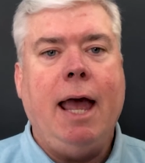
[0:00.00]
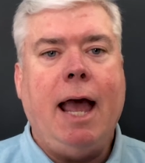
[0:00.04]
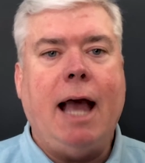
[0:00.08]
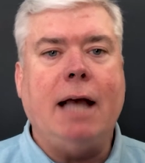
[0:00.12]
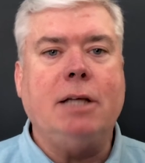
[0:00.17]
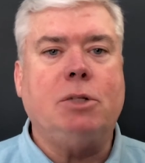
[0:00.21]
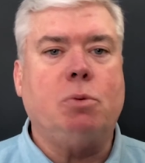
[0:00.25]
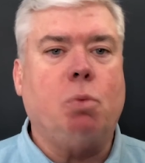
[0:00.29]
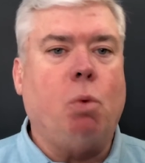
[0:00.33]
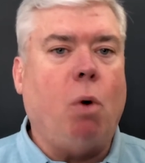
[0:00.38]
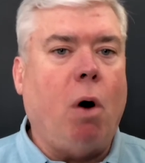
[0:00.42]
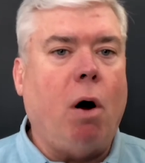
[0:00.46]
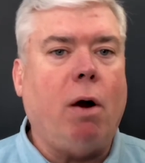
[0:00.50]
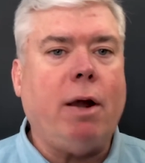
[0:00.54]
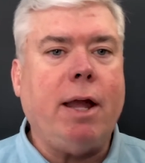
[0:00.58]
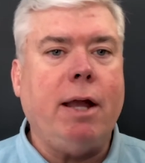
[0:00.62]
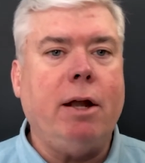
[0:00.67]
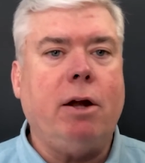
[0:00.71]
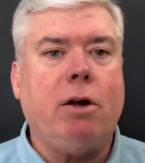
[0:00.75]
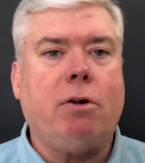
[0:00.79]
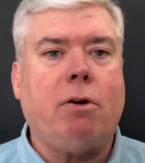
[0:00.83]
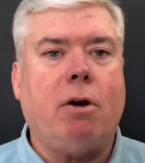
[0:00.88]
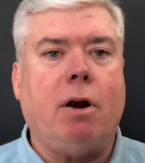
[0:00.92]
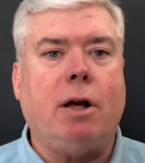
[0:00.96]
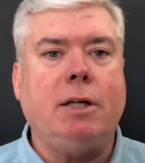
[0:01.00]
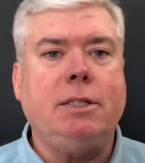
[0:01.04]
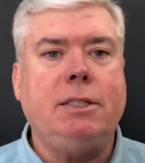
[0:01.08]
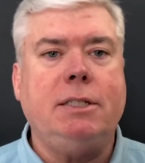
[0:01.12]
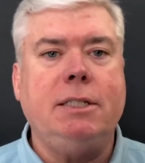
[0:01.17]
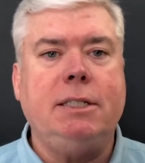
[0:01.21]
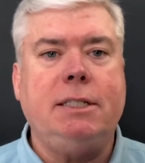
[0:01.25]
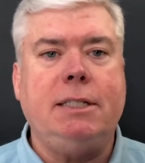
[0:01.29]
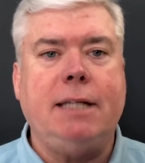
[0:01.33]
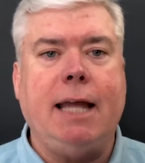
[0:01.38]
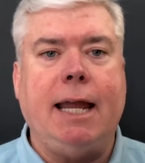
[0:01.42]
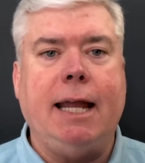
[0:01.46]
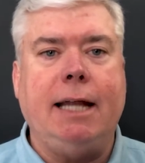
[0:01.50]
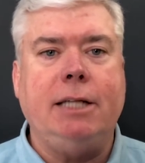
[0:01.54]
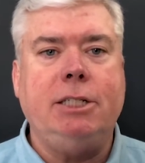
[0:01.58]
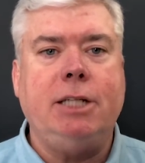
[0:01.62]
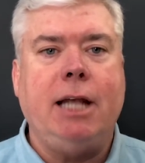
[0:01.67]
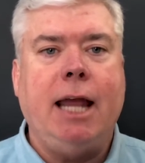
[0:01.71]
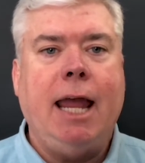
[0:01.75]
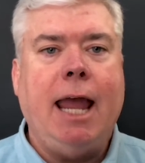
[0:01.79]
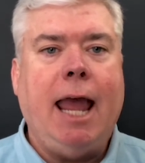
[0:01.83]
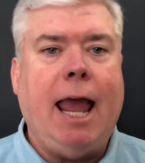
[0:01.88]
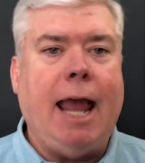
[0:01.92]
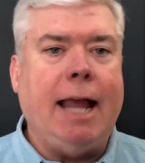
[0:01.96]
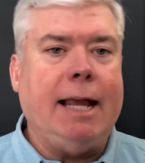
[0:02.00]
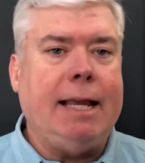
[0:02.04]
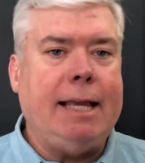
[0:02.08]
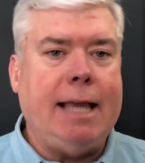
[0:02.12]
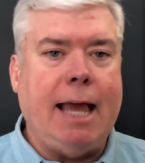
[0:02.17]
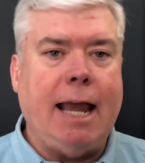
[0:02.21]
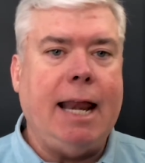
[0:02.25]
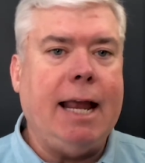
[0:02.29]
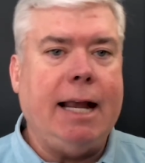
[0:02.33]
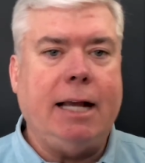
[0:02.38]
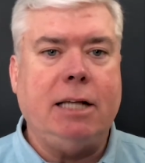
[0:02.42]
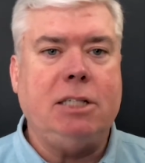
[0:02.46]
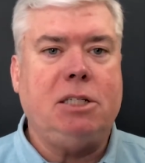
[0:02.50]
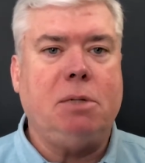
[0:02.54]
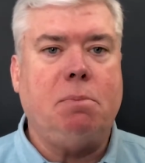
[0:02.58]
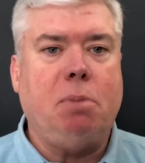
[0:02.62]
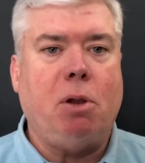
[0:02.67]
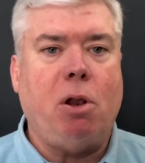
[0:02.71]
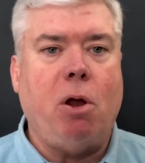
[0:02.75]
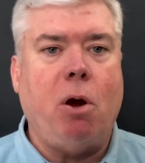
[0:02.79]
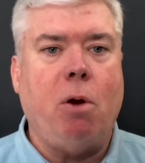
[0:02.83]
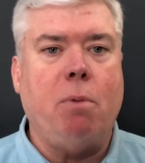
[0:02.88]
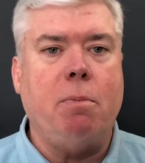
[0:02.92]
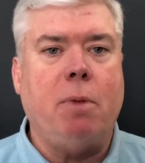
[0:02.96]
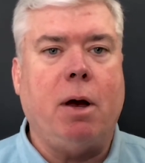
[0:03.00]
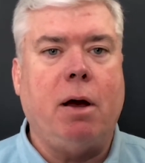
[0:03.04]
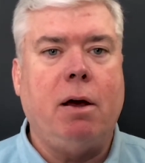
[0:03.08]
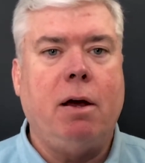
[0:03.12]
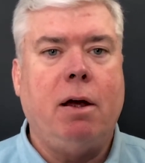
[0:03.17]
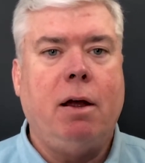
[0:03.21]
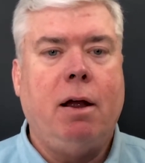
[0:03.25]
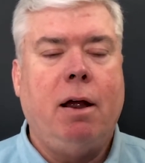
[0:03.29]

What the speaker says: as walking across the stage and getting a diploma.